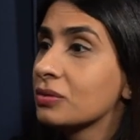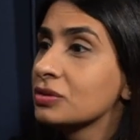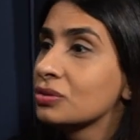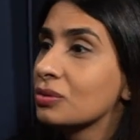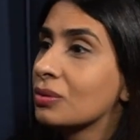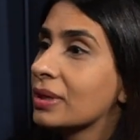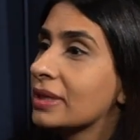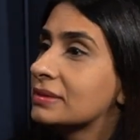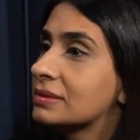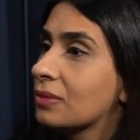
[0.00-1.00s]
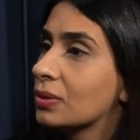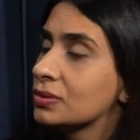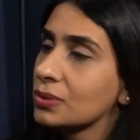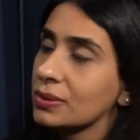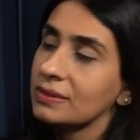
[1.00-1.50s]
So it's
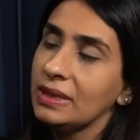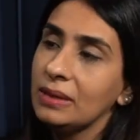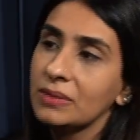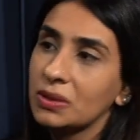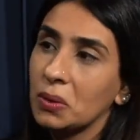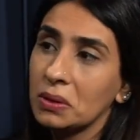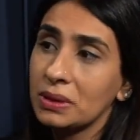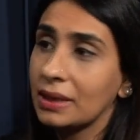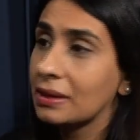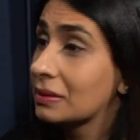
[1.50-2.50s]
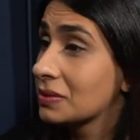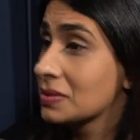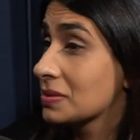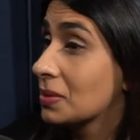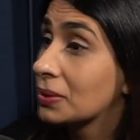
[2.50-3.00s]
also on the theme that all that glitters
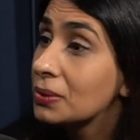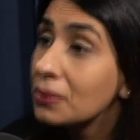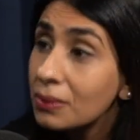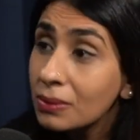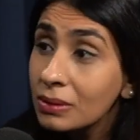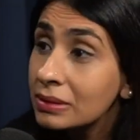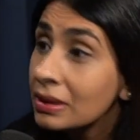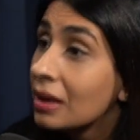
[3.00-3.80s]
is not gold.